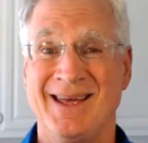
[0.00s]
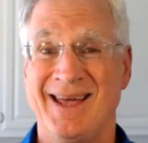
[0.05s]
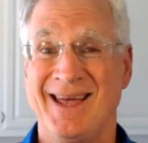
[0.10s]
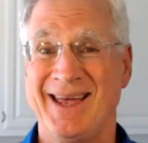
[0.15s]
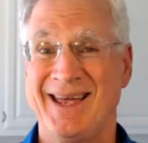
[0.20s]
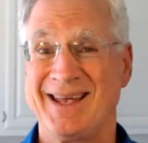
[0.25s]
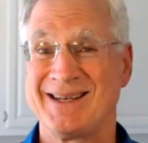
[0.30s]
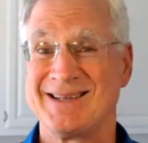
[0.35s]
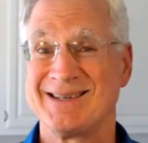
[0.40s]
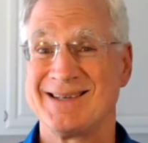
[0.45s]

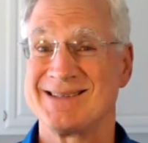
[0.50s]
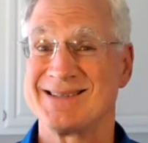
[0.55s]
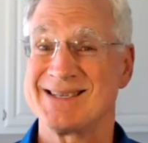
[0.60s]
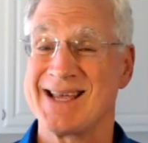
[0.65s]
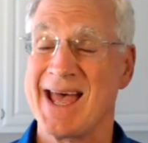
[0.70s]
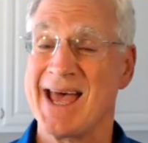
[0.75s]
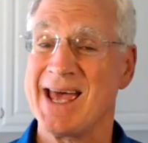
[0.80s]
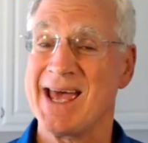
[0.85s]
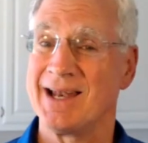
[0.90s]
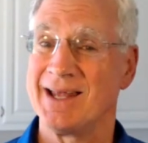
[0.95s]
And
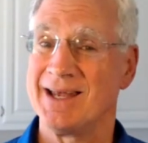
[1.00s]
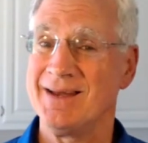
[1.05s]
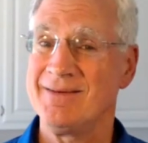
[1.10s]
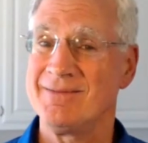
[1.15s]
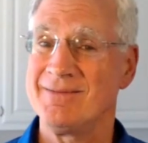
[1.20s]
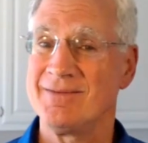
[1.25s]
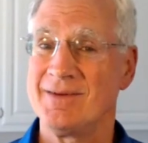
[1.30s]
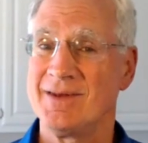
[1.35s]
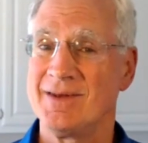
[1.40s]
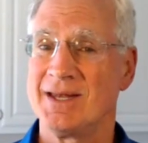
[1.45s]
sadly,
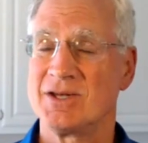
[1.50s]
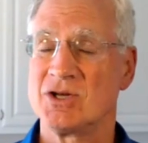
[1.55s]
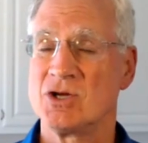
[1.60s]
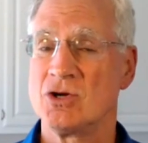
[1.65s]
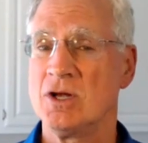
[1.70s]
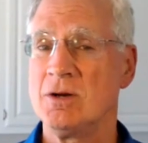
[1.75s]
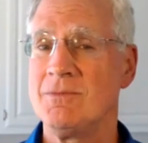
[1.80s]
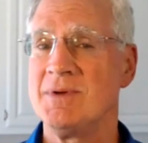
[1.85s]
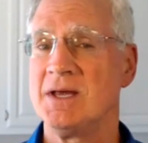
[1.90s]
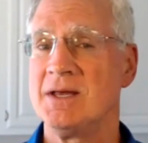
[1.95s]
it
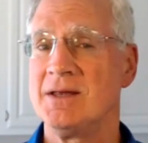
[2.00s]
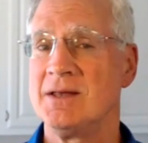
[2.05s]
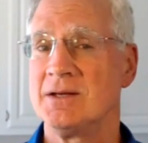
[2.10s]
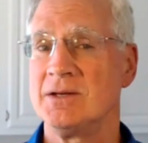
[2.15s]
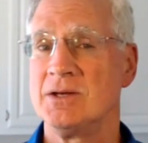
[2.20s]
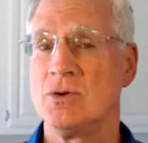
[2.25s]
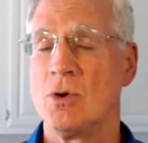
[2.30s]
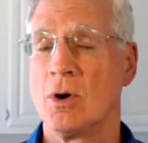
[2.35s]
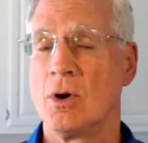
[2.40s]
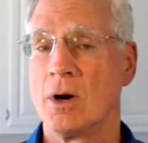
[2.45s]
could be that
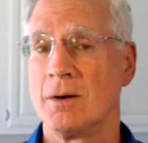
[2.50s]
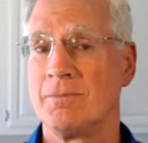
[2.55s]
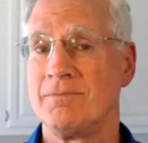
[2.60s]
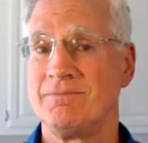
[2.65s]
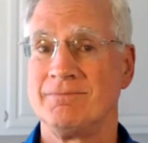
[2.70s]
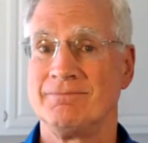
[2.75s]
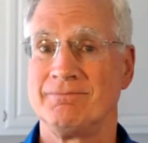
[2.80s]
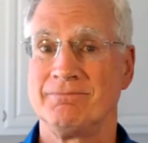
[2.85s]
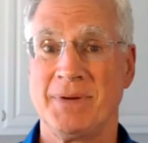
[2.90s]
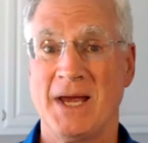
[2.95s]
you
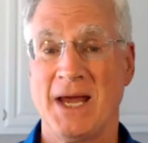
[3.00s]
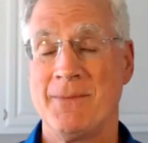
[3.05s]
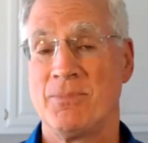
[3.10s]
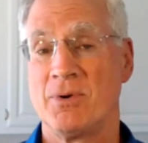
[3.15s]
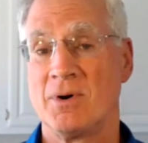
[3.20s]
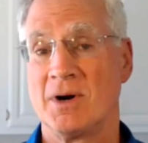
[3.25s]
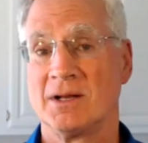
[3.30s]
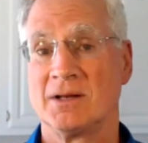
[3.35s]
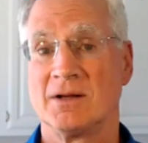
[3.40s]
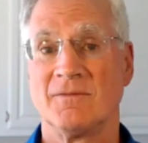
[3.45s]
are
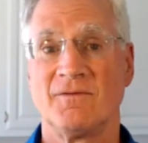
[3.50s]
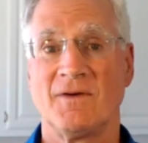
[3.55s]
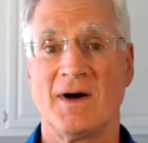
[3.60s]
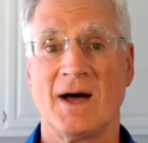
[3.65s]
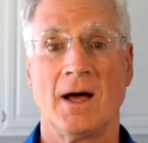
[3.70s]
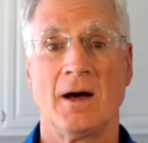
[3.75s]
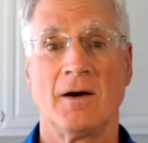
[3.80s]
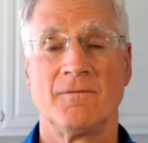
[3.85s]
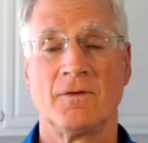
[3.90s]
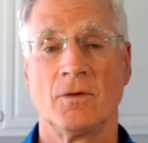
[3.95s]
papering the
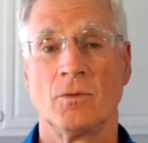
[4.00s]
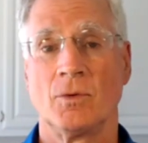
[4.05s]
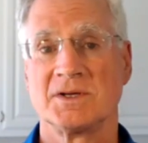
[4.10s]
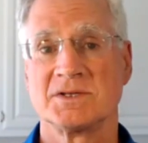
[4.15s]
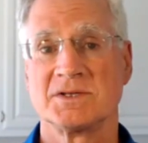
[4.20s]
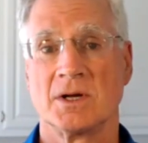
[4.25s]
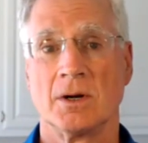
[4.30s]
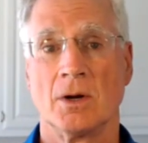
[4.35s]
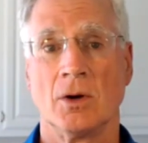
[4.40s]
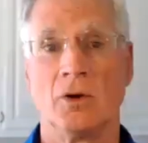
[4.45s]
file for what's
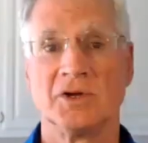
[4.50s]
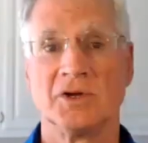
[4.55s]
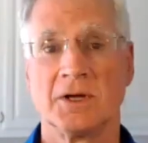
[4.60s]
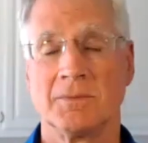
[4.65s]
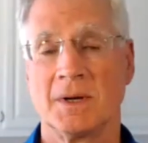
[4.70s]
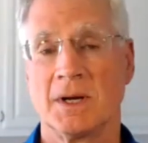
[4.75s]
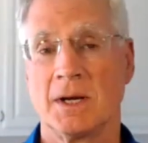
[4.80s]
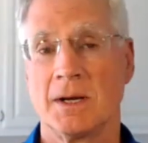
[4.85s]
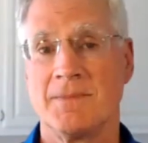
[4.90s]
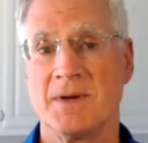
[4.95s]
going to
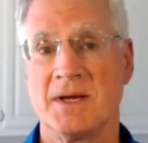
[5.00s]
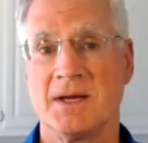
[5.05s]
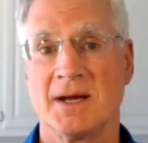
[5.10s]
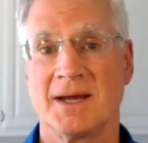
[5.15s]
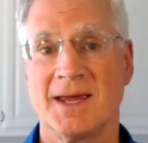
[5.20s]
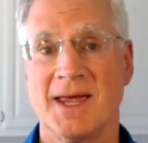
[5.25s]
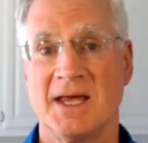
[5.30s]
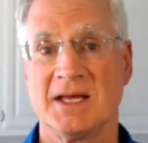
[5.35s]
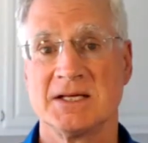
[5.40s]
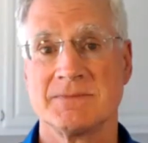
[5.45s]
ultimately be a
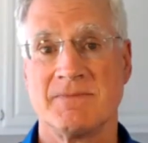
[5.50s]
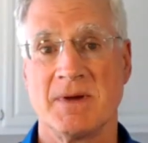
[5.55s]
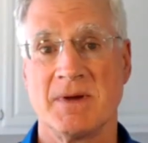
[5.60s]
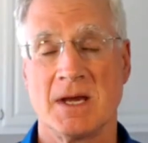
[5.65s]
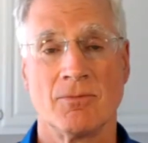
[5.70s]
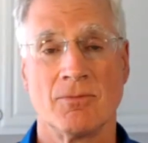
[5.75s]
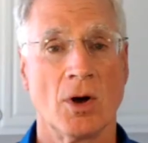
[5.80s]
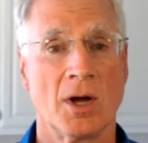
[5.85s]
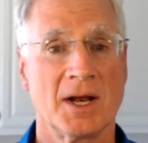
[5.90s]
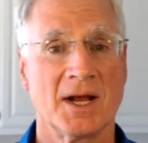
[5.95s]
case
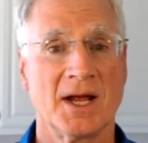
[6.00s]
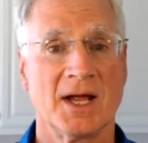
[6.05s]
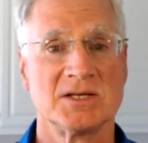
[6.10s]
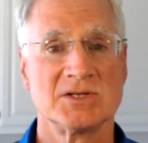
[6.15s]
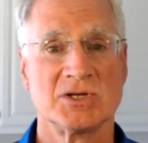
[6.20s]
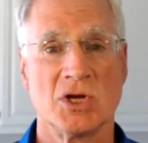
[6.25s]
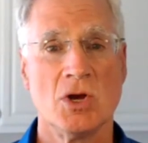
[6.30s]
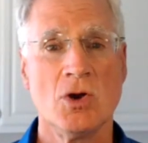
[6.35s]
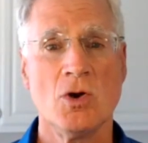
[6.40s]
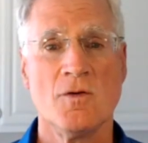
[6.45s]
being brought
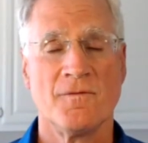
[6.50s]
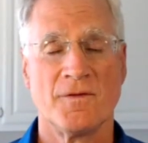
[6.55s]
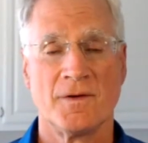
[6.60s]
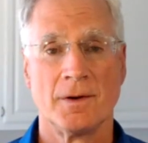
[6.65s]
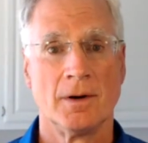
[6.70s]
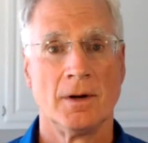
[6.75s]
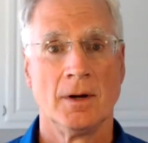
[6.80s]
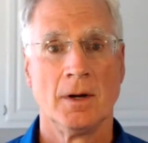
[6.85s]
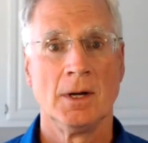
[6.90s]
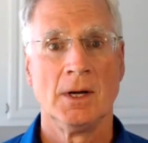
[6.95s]
against you
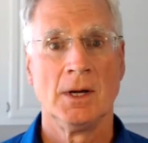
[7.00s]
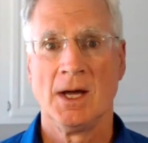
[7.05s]
for,